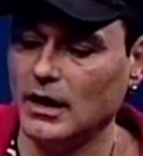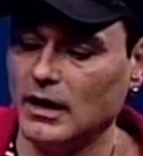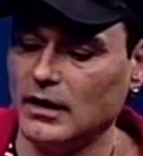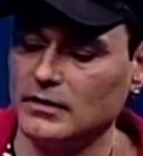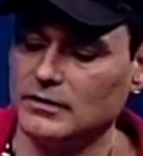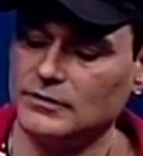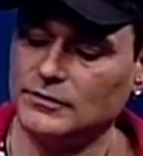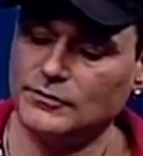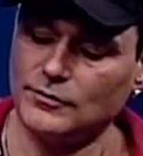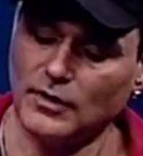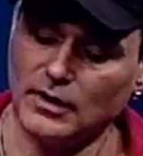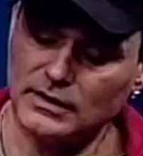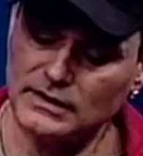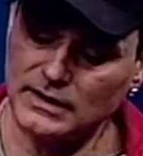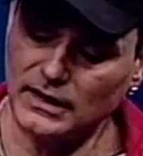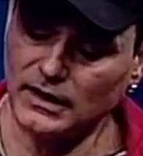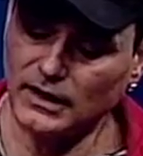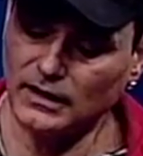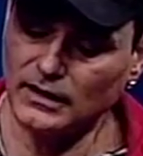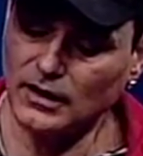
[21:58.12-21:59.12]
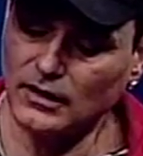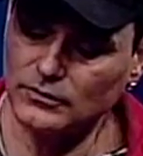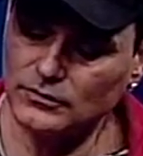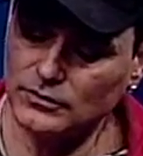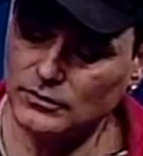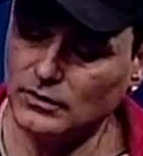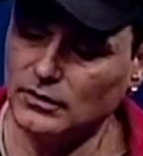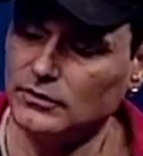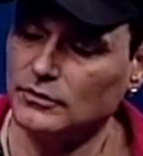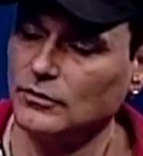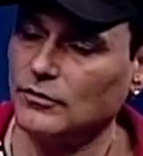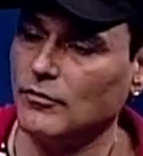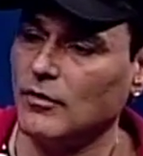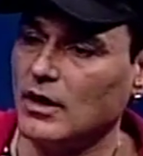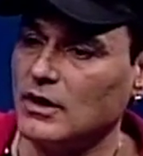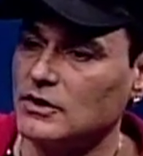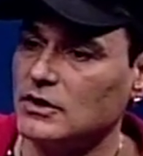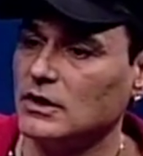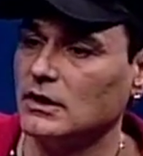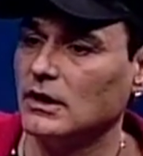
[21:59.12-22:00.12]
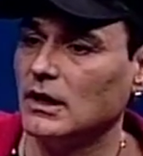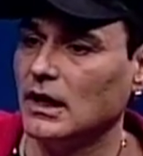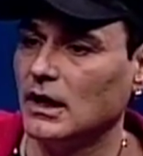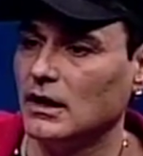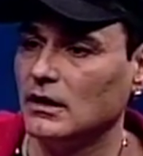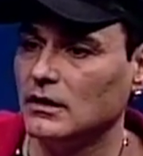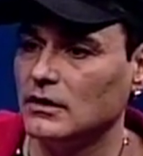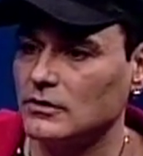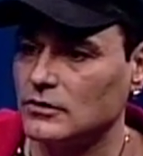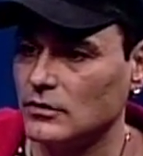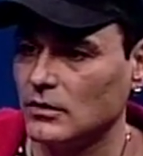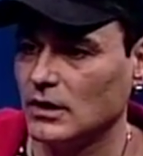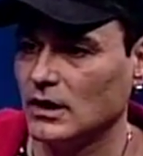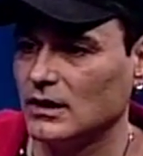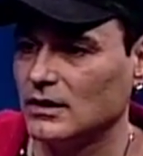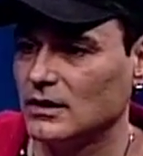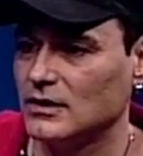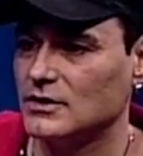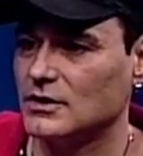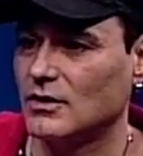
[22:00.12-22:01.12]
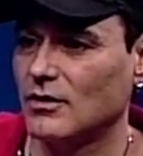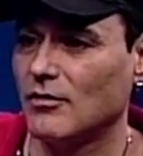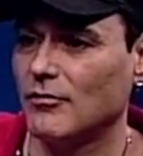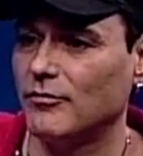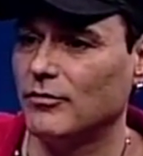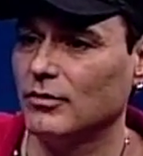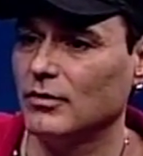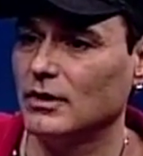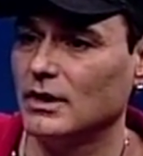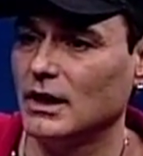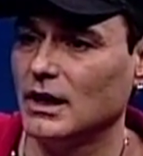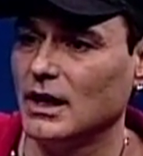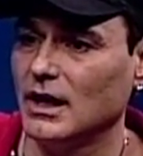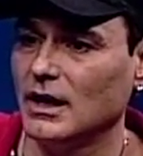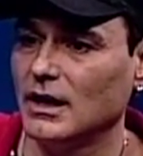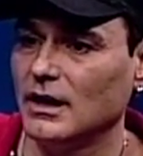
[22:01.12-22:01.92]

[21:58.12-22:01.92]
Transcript: it's translating now into Russian and into English, hopefully